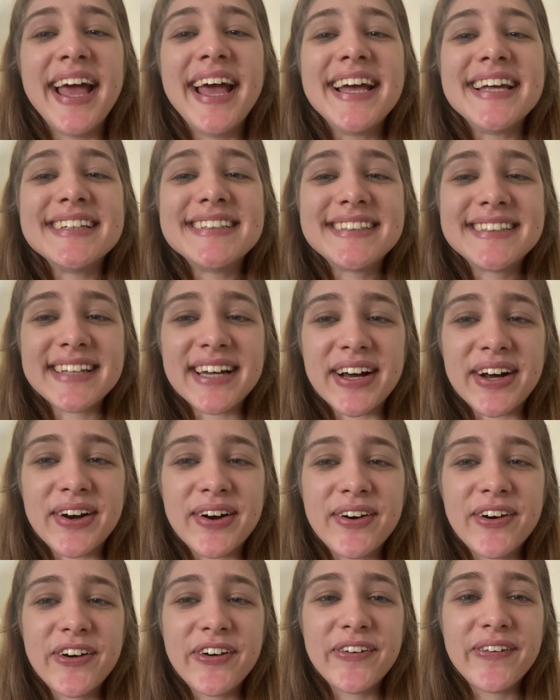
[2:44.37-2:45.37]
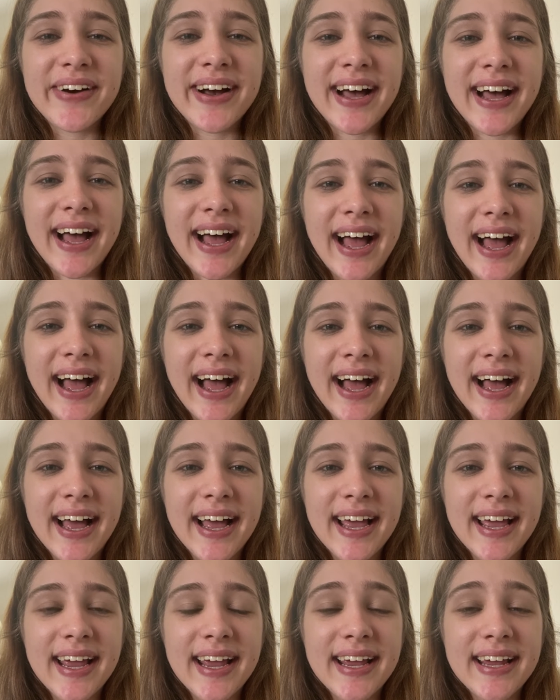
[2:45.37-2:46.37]
So
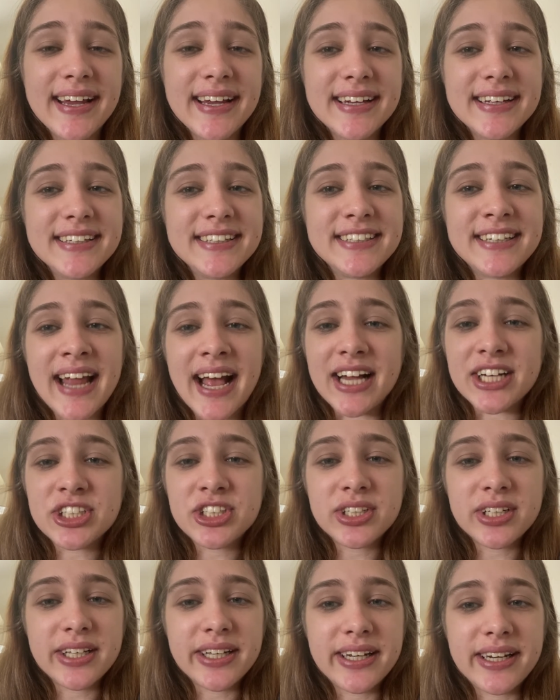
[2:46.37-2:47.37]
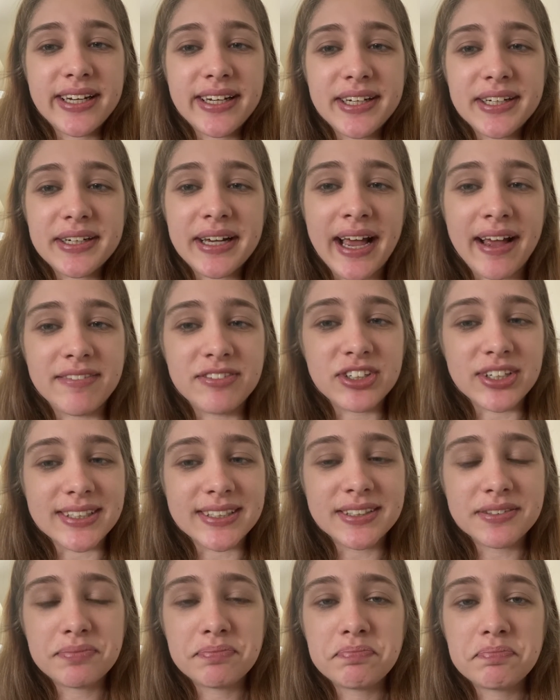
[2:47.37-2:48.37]
I naturally have
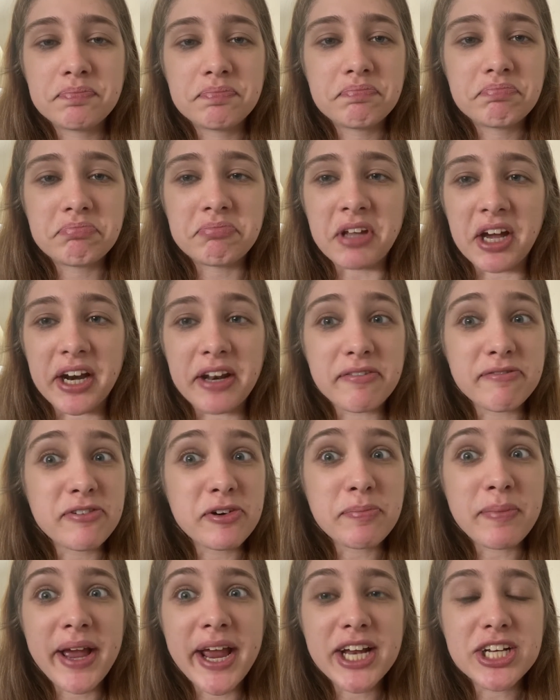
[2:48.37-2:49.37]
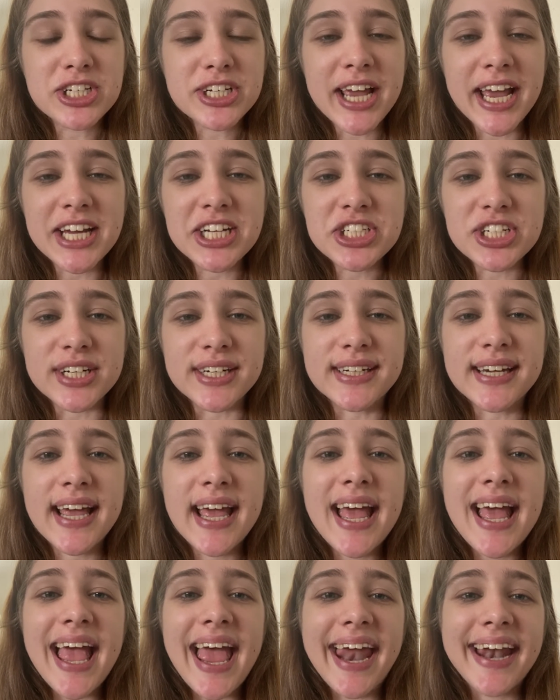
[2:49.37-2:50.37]
just done it for my education,
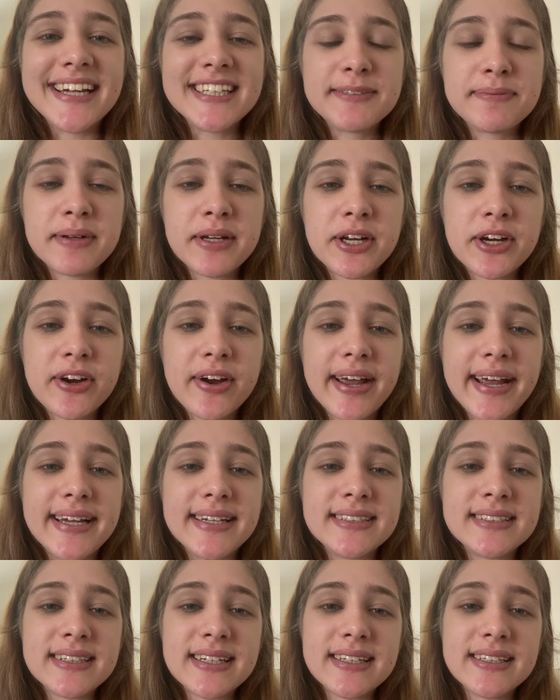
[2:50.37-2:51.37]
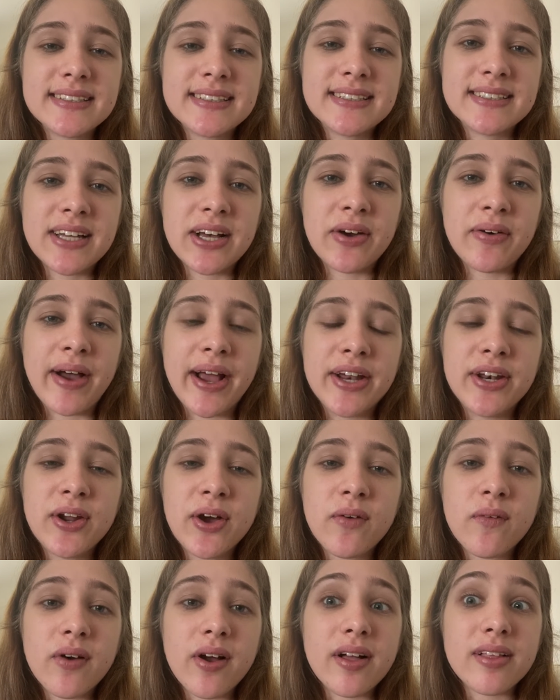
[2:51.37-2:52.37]
and it's been great. So I
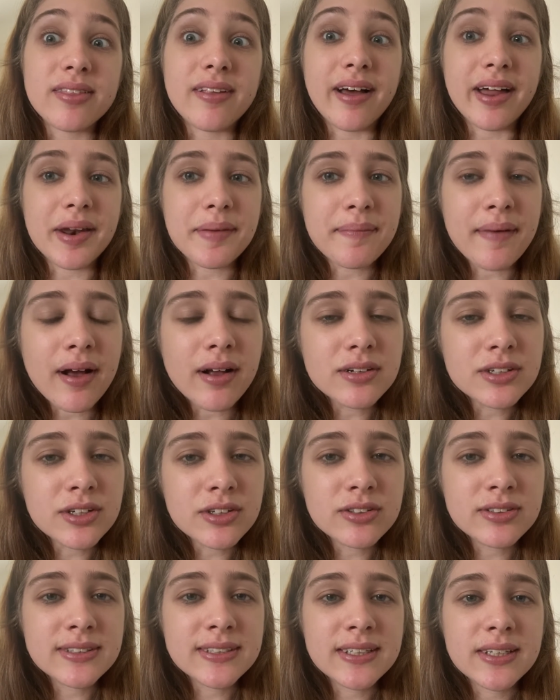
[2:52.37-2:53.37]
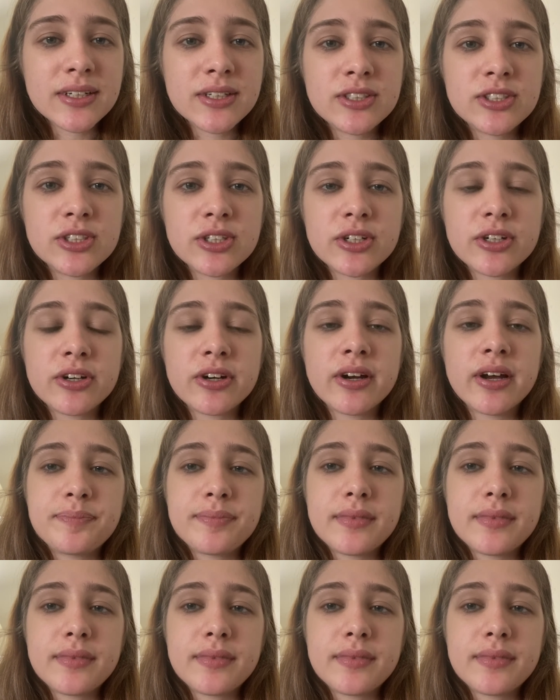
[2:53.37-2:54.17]
know a lot about children's literature,